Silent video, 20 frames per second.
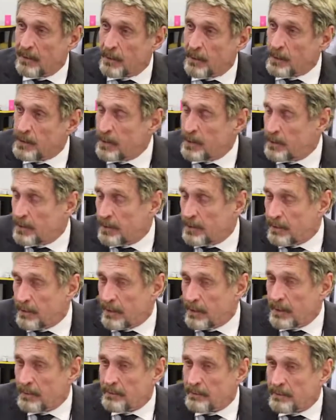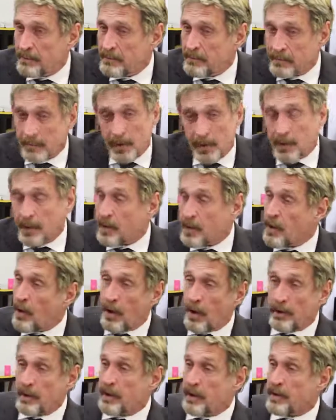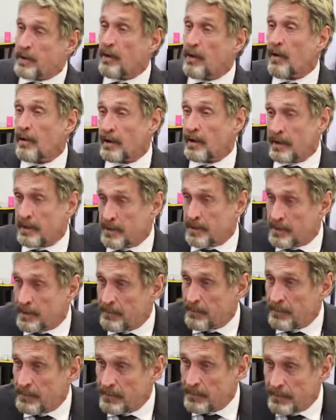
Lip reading: What do you do? You could call the authorities.